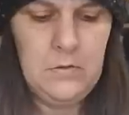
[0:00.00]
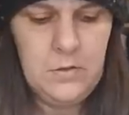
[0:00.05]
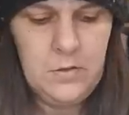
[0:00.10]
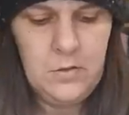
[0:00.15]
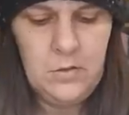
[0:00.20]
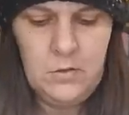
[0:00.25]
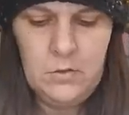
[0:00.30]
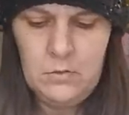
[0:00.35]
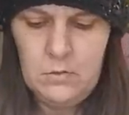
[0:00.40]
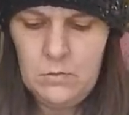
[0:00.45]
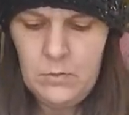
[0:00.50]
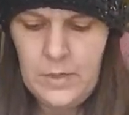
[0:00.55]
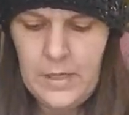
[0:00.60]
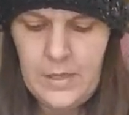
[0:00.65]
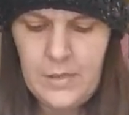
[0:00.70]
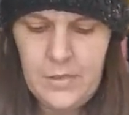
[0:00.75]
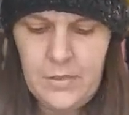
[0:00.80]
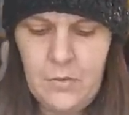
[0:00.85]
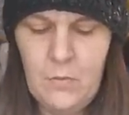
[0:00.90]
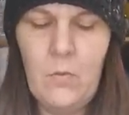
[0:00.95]
two
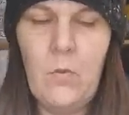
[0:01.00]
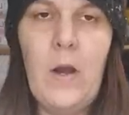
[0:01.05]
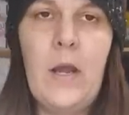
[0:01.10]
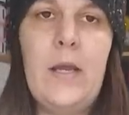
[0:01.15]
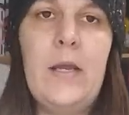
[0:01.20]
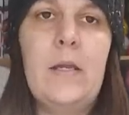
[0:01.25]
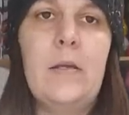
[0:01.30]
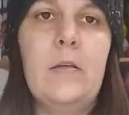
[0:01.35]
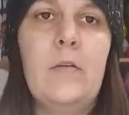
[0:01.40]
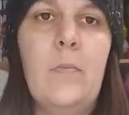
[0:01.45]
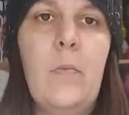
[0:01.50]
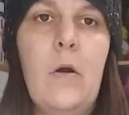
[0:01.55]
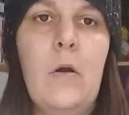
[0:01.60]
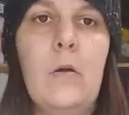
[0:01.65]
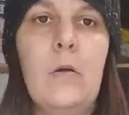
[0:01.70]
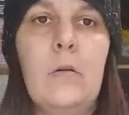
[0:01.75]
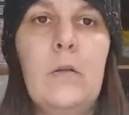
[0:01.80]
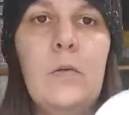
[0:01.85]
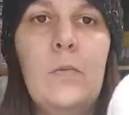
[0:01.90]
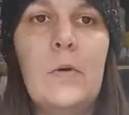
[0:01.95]
with white
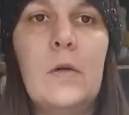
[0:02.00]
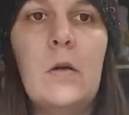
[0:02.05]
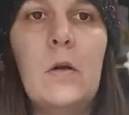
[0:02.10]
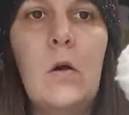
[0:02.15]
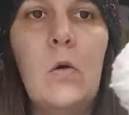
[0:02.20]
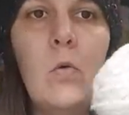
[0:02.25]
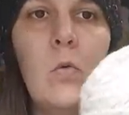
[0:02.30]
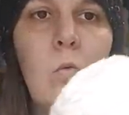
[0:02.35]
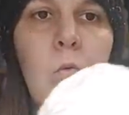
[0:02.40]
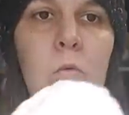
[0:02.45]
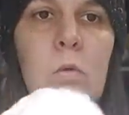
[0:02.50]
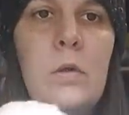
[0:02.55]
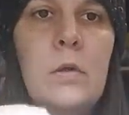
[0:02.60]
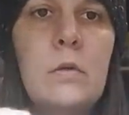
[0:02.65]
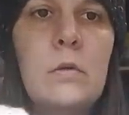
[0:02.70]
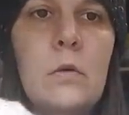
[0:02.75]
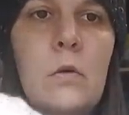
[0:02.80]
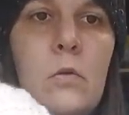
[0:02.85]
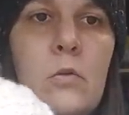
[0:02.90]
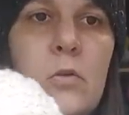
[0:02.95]
sparkly with gold,
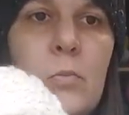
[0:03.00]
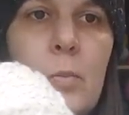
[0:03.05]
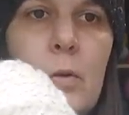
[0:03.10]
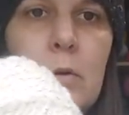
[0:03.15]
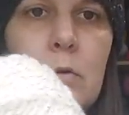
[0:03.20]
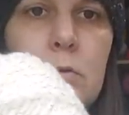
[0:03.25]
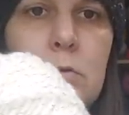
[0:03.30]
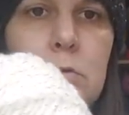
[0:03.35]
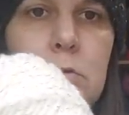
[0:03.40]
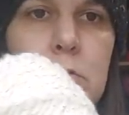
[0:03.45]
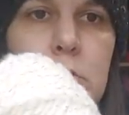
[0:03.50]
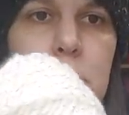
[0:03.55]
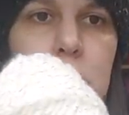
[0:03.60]
gold sparkles.